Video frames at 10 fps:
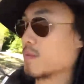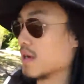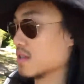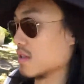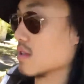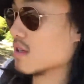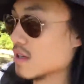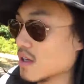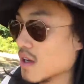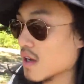of
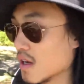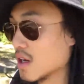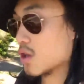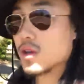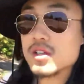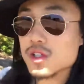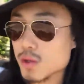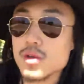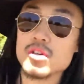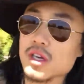presence. You can just do it